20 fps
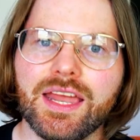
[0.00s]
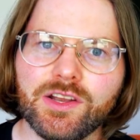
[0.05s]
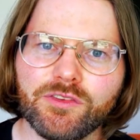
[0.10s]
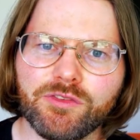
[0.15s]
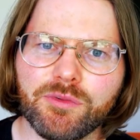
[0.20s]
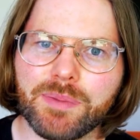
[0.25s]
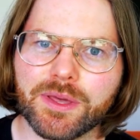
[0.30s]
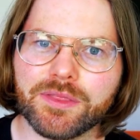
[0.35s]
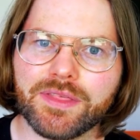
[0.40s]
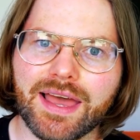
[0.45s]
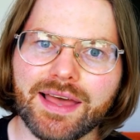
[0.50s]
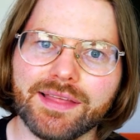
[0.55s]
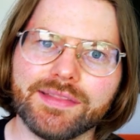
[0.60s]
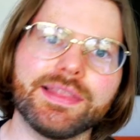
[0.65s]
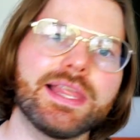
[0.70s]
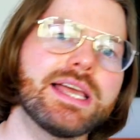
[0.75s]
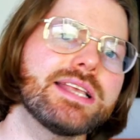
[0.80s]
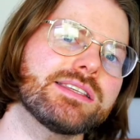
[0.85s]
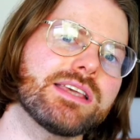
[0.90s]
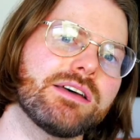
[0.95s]
Enough about that.
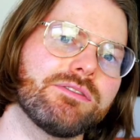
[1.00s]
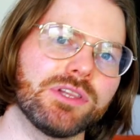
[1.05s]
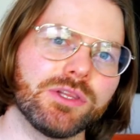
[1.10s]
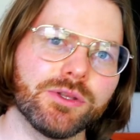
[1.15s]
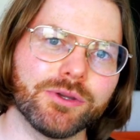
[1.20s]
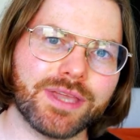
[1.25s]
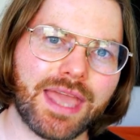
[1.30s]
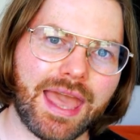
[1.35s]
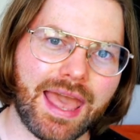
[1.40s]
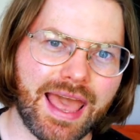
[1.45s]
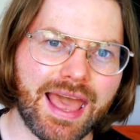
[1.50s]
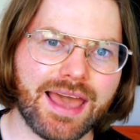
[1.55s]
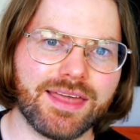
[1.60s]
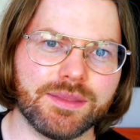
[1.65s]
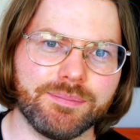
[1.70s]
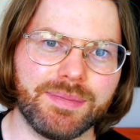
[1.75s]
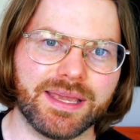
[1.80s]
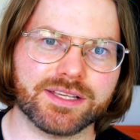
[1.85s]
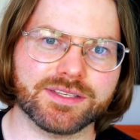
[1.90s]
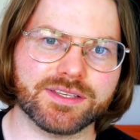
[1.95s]
Let's have a look at
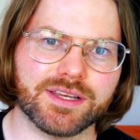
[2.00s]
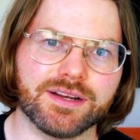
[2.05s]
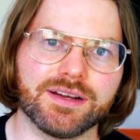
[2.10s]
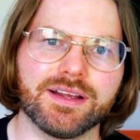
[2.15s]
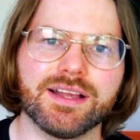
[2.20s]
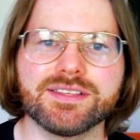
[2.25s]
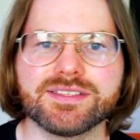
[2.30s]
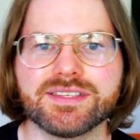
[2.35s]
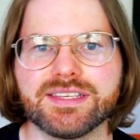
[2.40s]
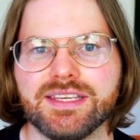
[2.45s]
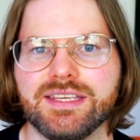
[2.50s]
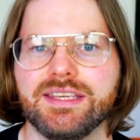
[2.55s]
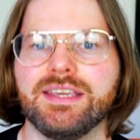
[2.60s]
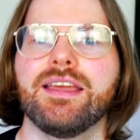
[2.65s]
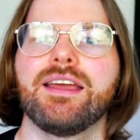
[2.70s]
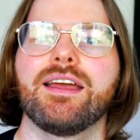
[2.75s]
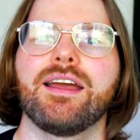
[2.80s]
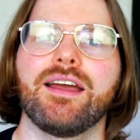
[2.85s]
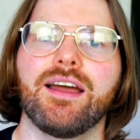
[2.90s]
the mixer and see